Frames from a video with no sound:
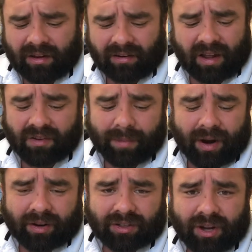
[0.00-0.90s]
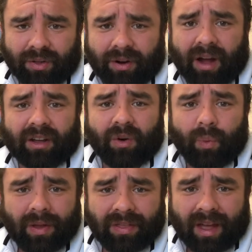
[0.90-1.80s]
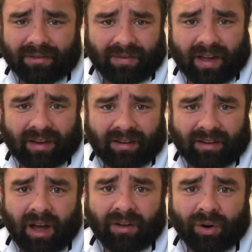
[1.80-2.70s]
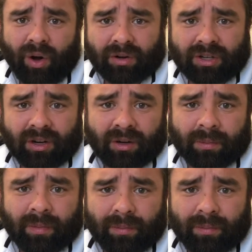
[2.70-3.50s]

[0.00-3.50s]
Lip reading: Native Americans know they're not going to win that fight, not long term,